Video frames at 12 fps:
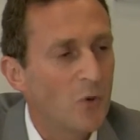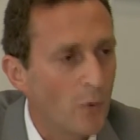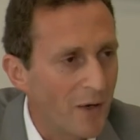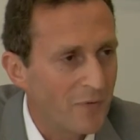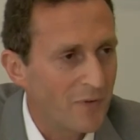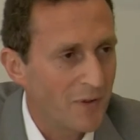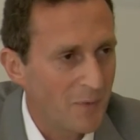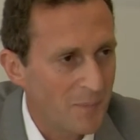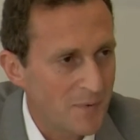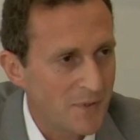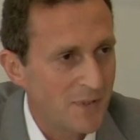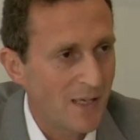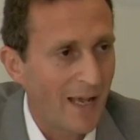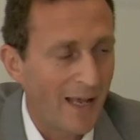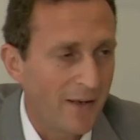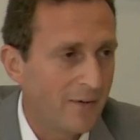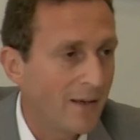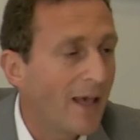great films,
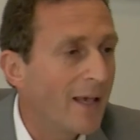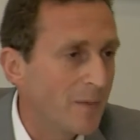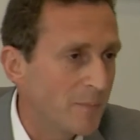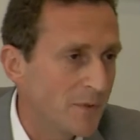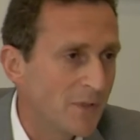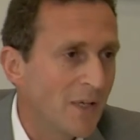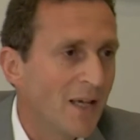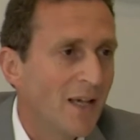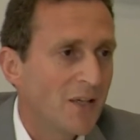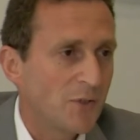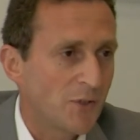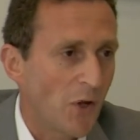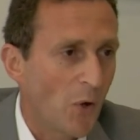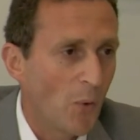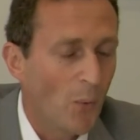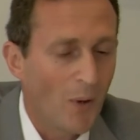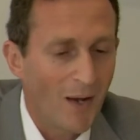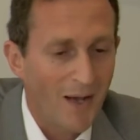and games.
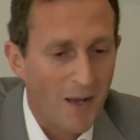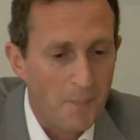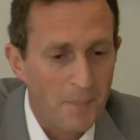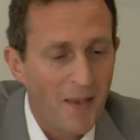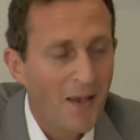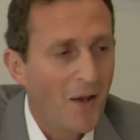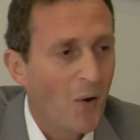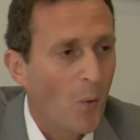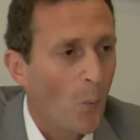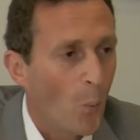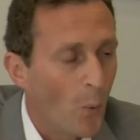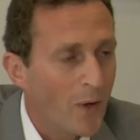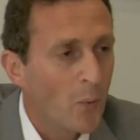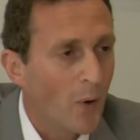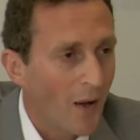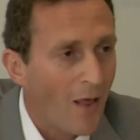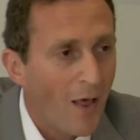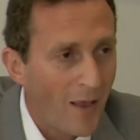So um, we
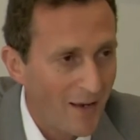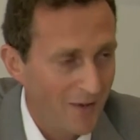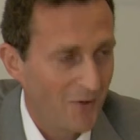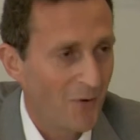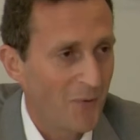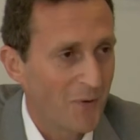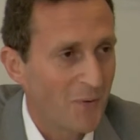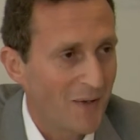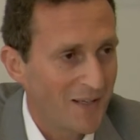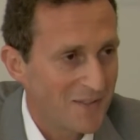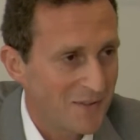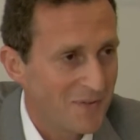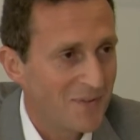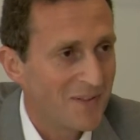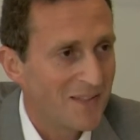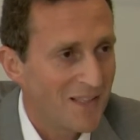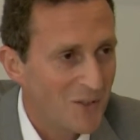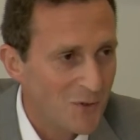rely on the creative
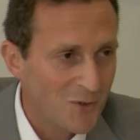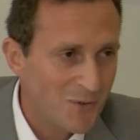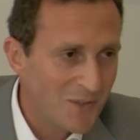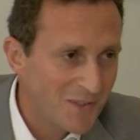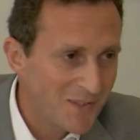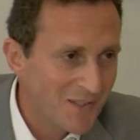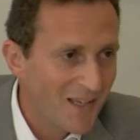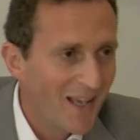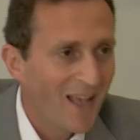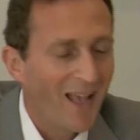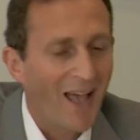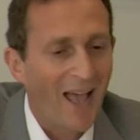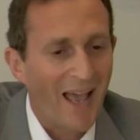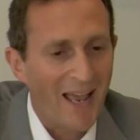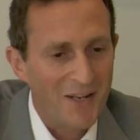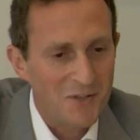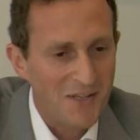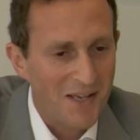industries
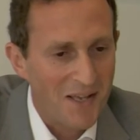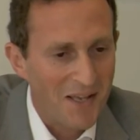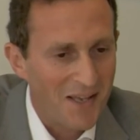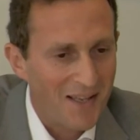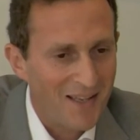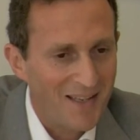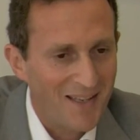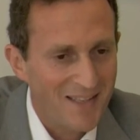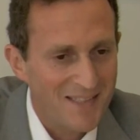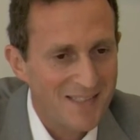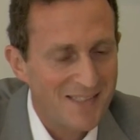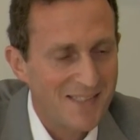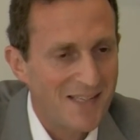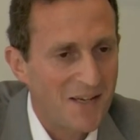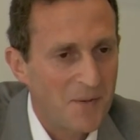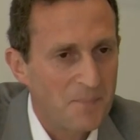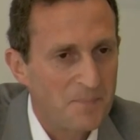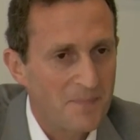and uh, it's
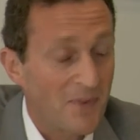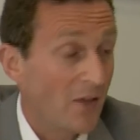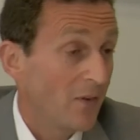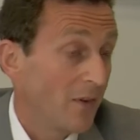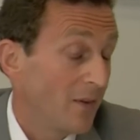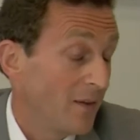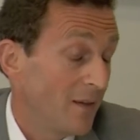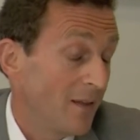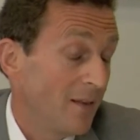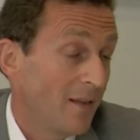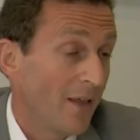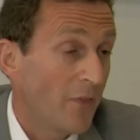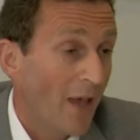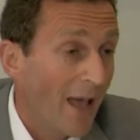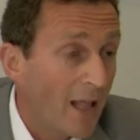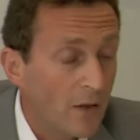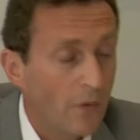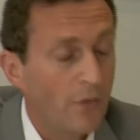um, that the, the, the, the,
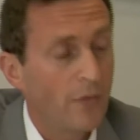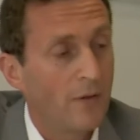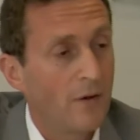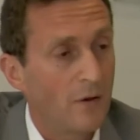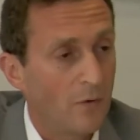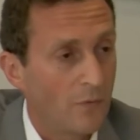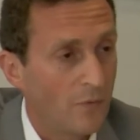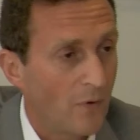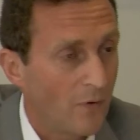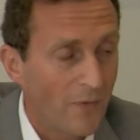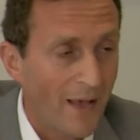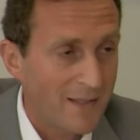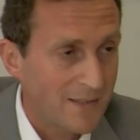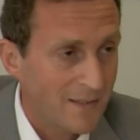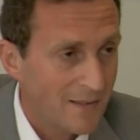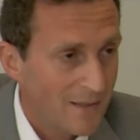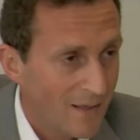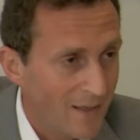health of, of that
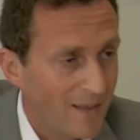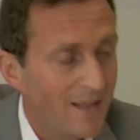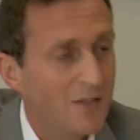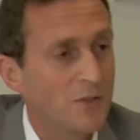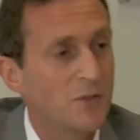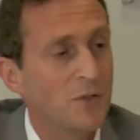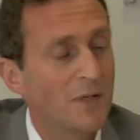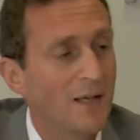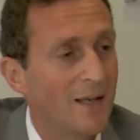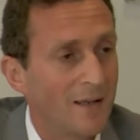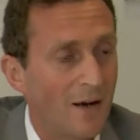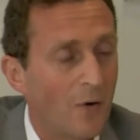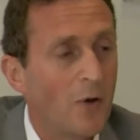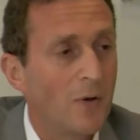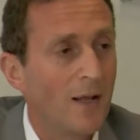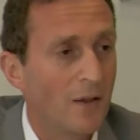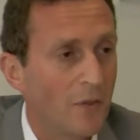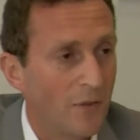industry and our own
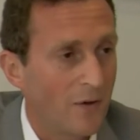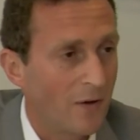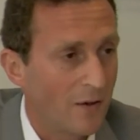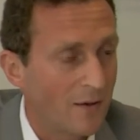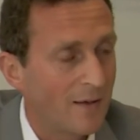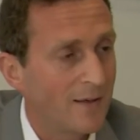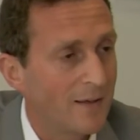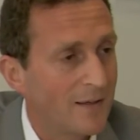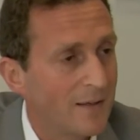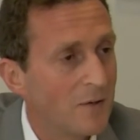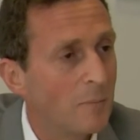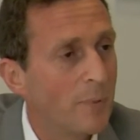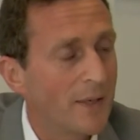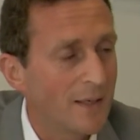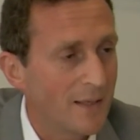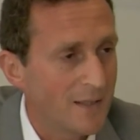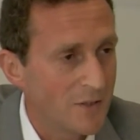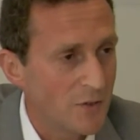health are clearly completely